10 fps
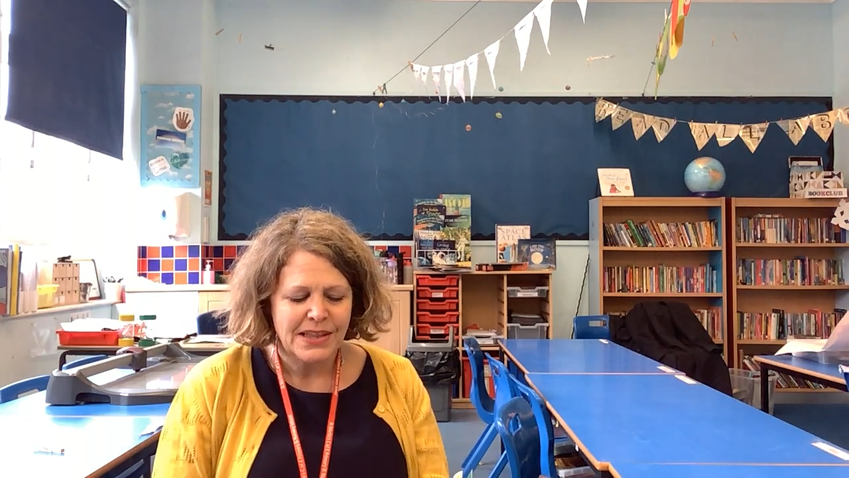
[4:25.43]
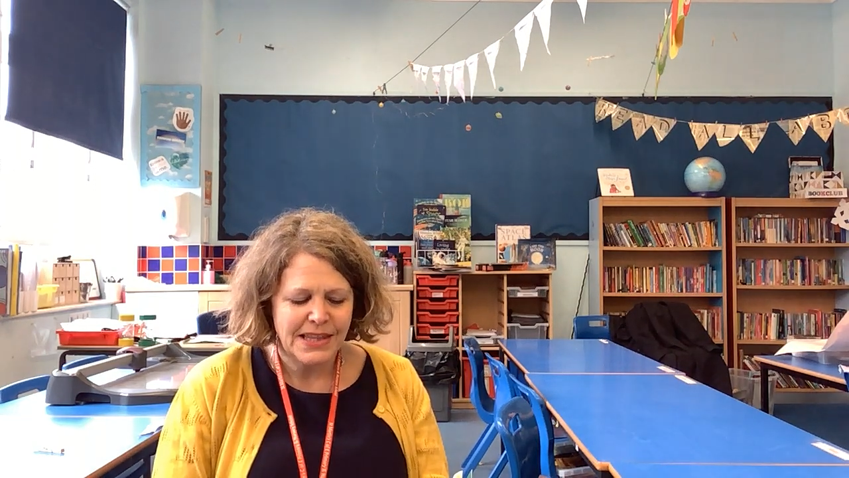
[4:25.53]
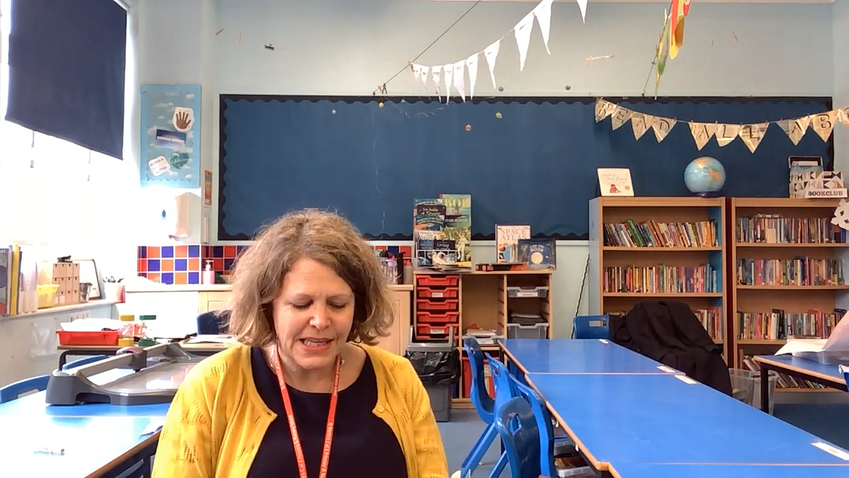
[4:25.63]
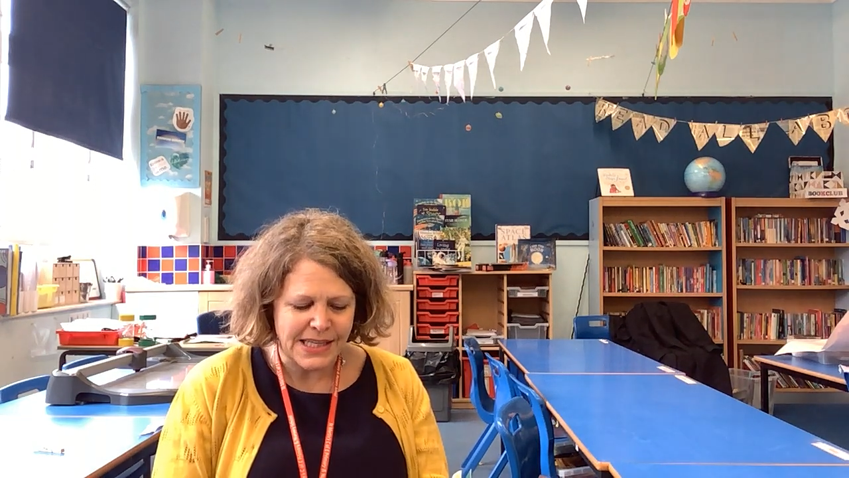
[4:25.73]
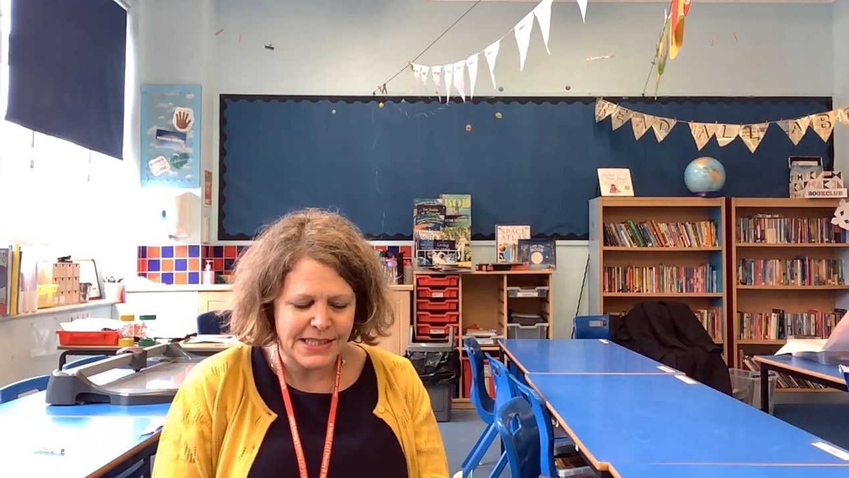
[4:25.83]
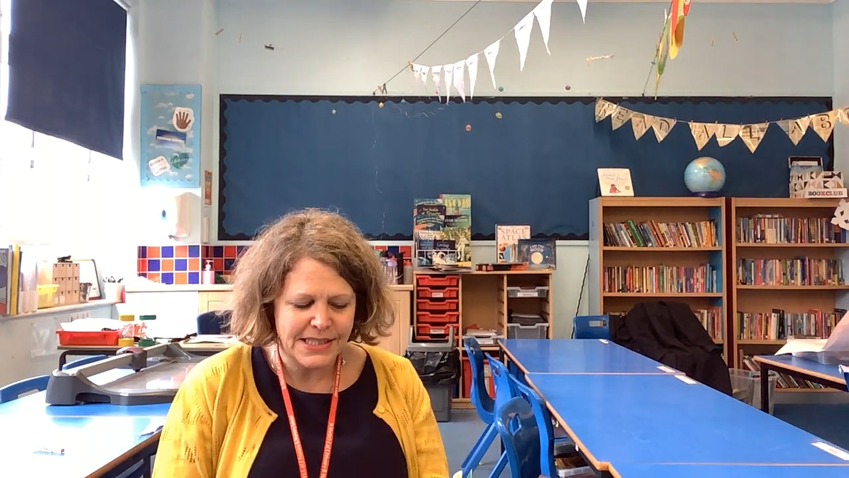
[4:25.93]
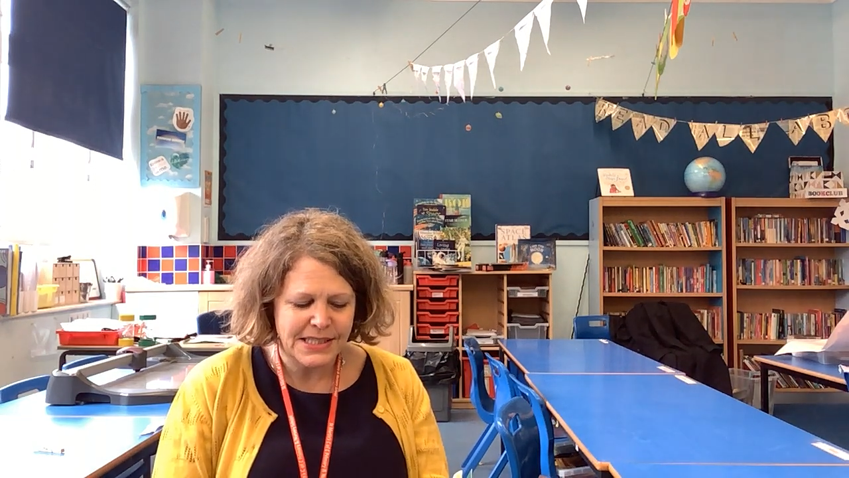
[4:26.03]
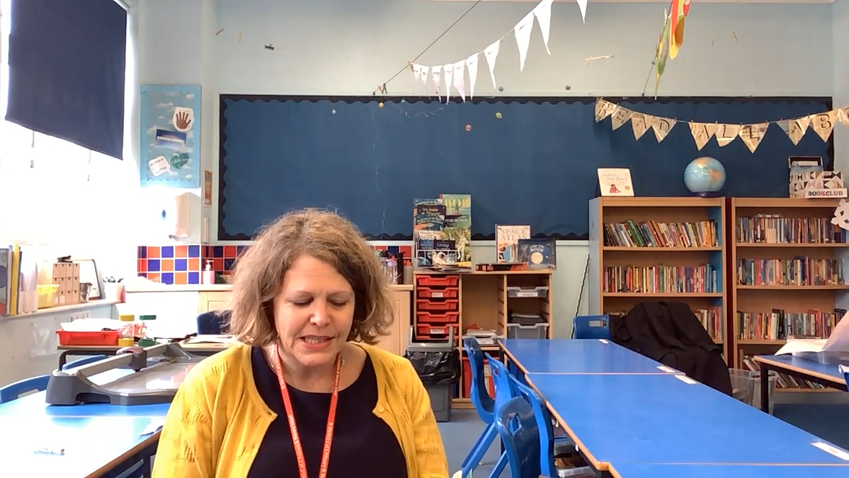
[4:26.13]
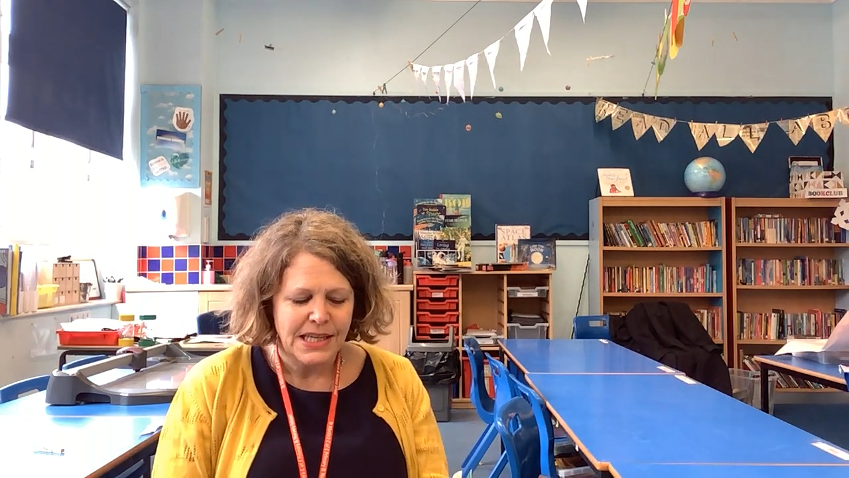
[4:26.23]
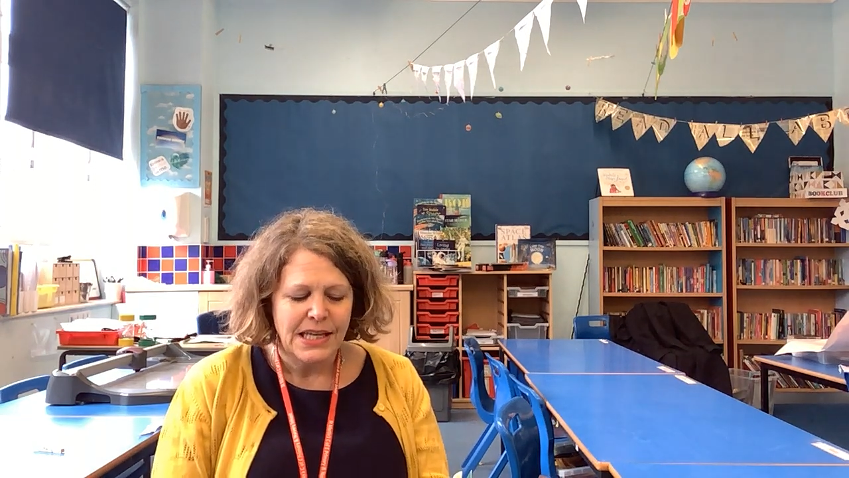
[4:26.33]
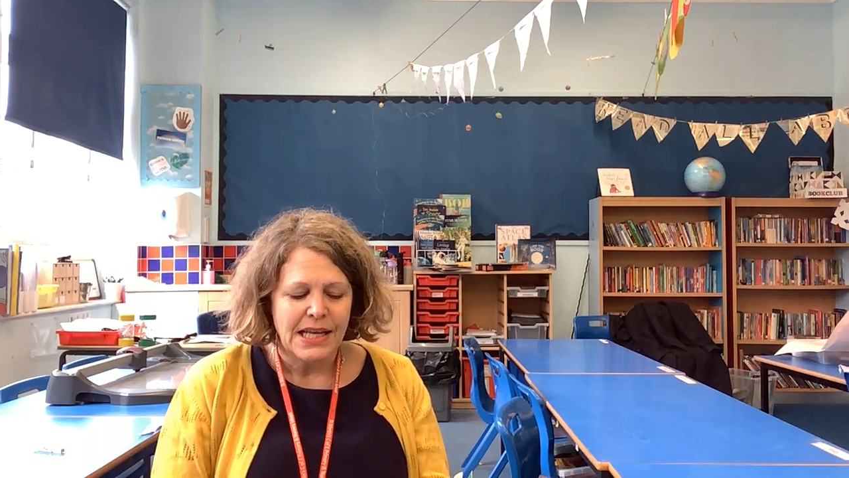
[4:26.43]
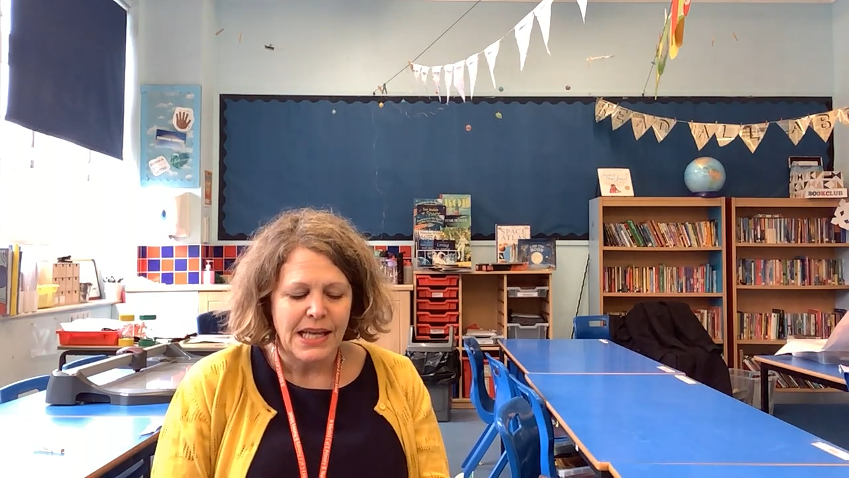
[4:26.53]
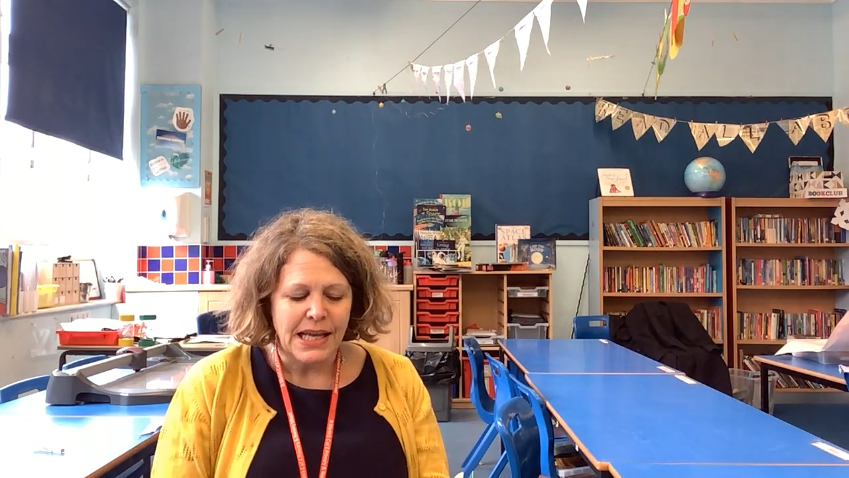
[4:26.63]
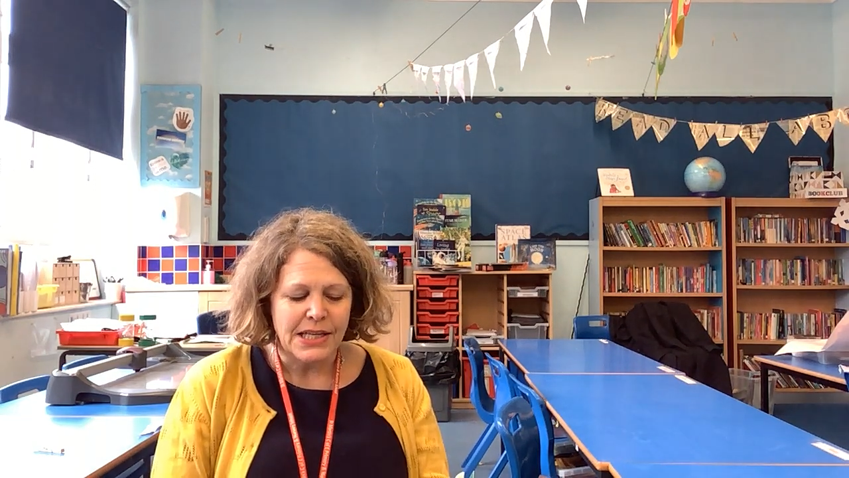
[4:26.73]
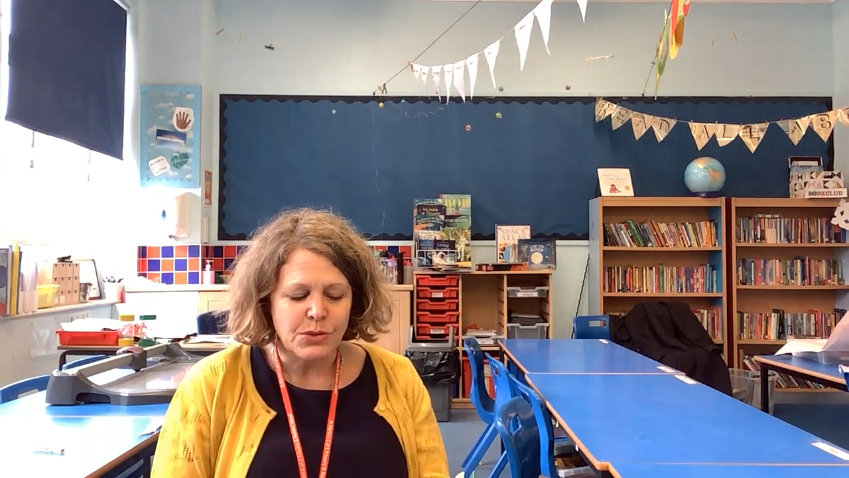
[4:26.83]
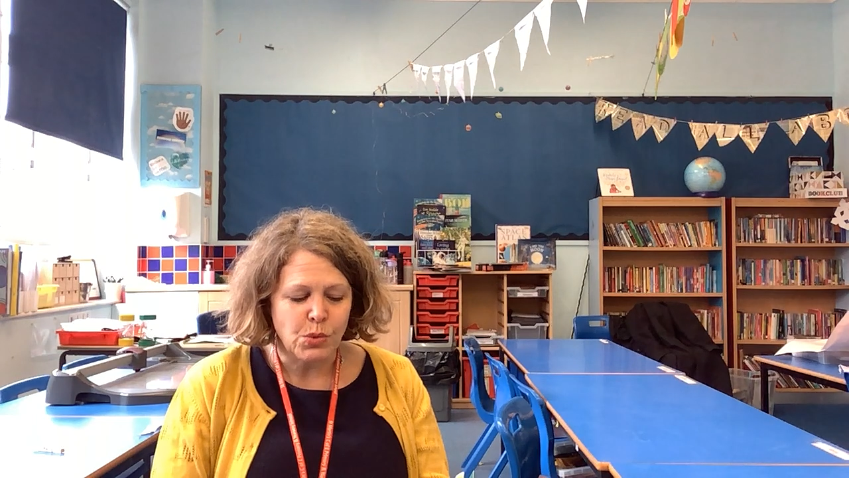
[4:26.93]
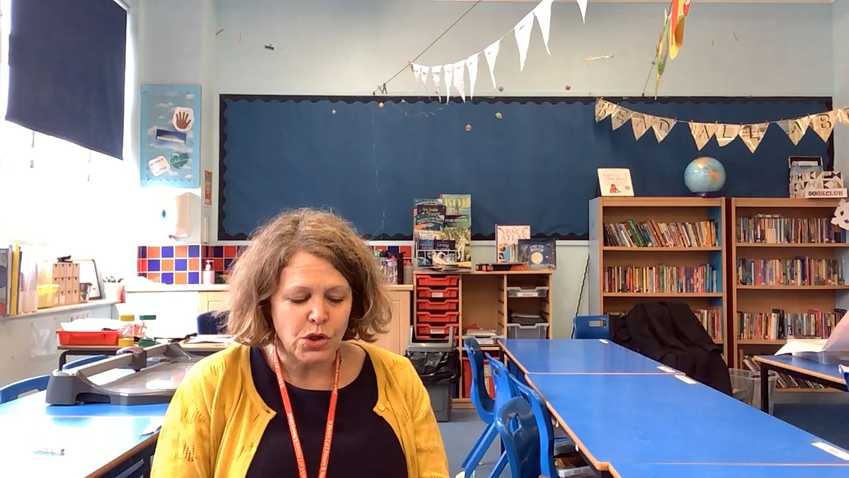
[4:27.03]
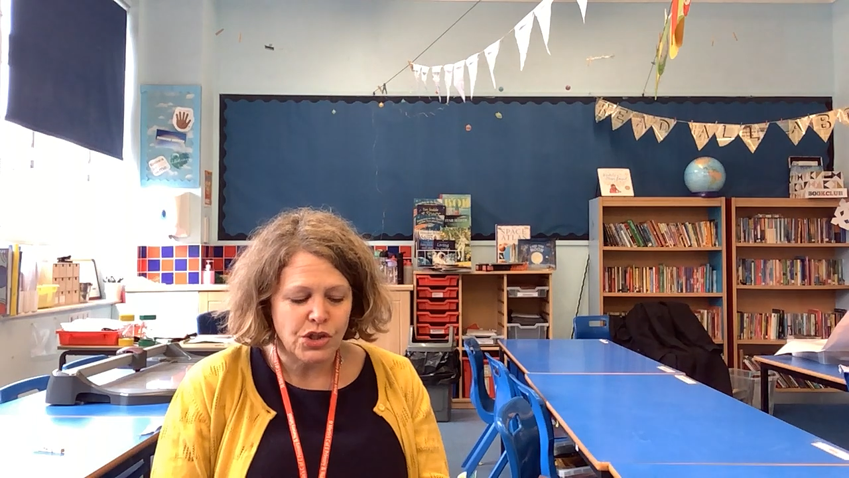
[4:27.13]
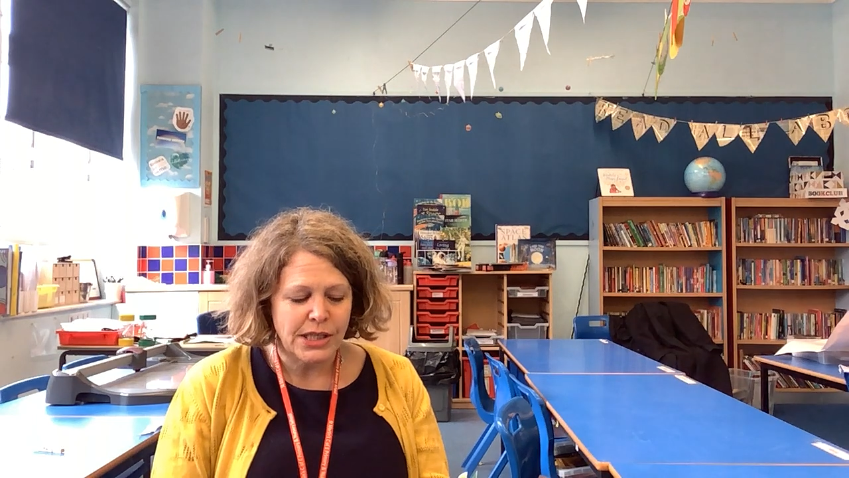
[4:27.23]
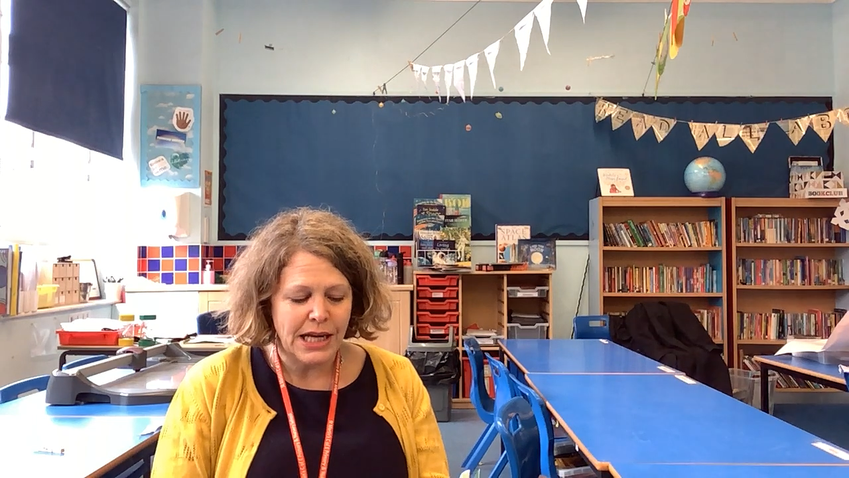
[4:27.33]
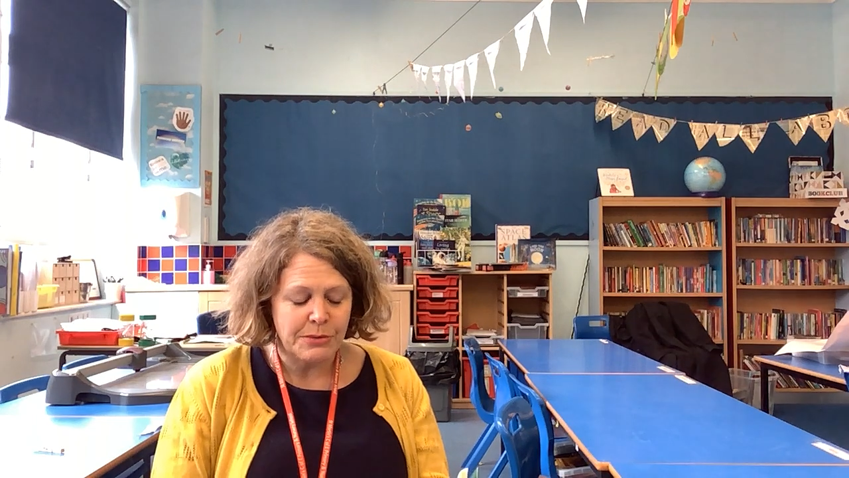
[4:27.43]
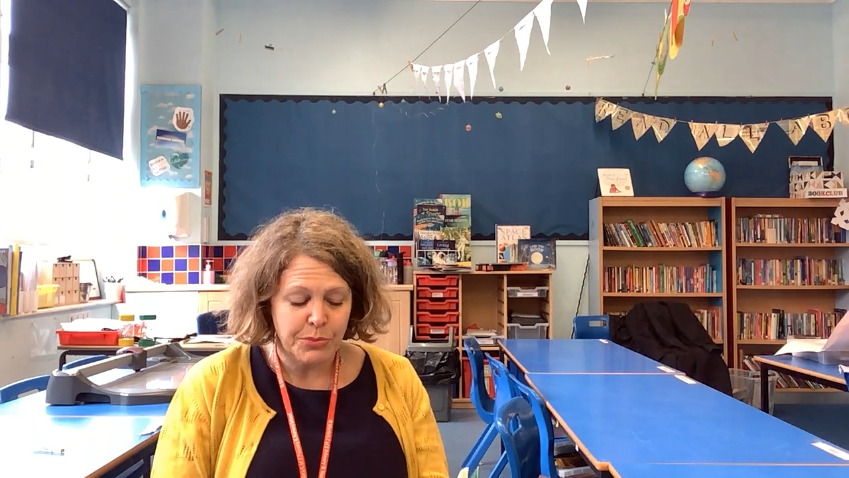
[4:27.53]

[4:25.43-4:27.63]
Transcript: This is what she had